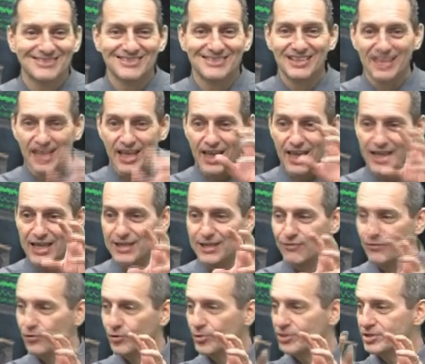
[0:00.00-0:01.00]
A
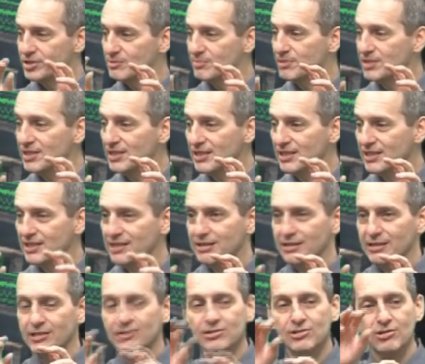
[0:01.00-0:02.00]
influenced B,
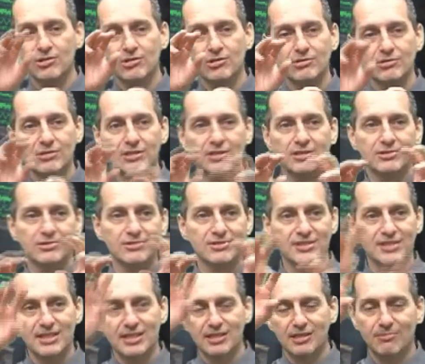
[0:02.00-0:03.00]

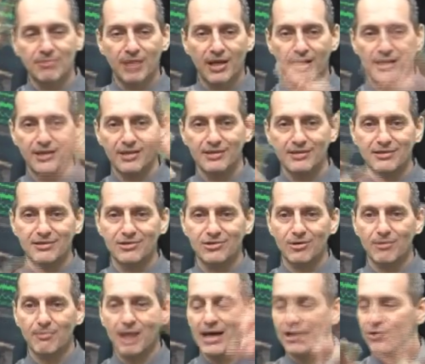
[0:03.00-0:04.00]
interceded by, you know,
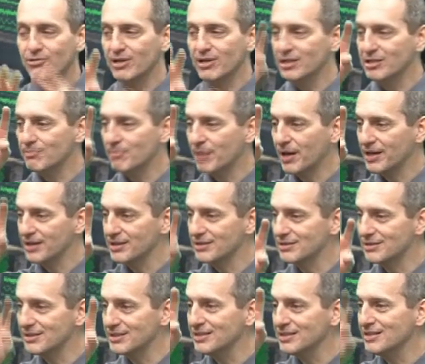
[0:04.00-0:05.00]
moderated by
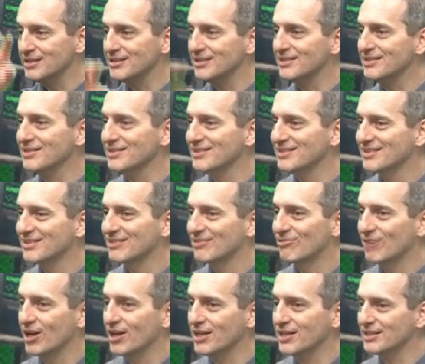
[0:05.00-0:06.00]
D,
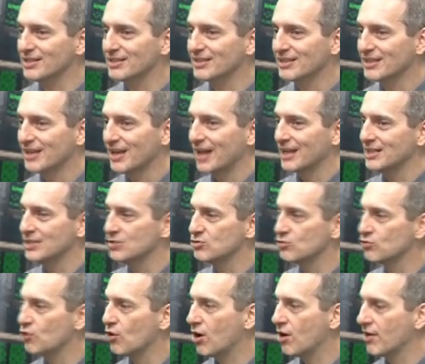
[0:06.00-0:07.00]
right? I need you to
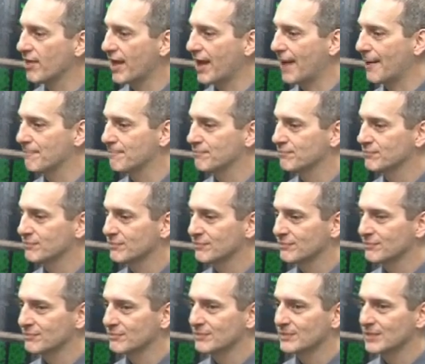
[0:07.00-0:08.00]
draw that.
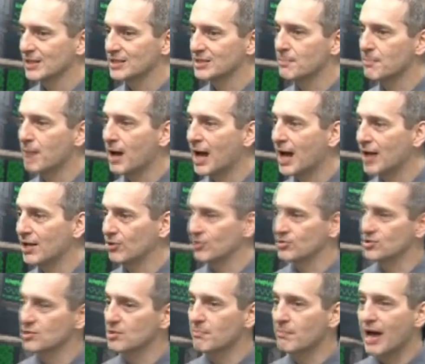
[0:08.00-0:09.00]
It's a model.
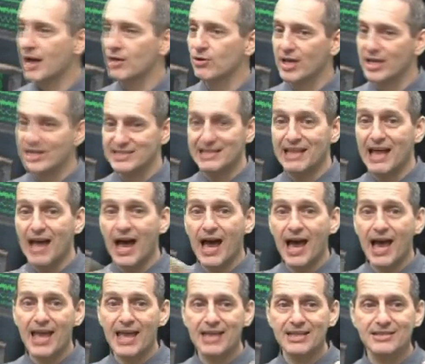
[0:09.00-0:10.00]
So the model has
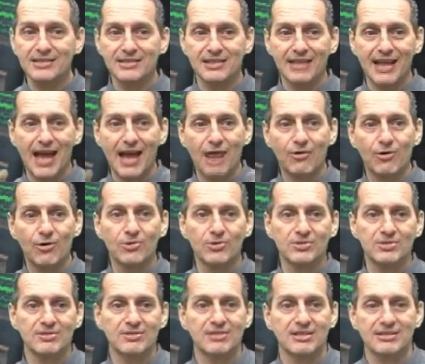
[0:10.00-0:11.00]
lines and arrows
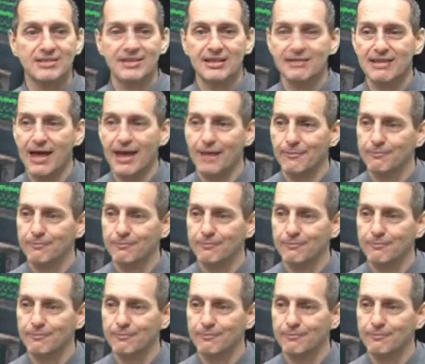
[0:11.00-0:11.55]
and things like that.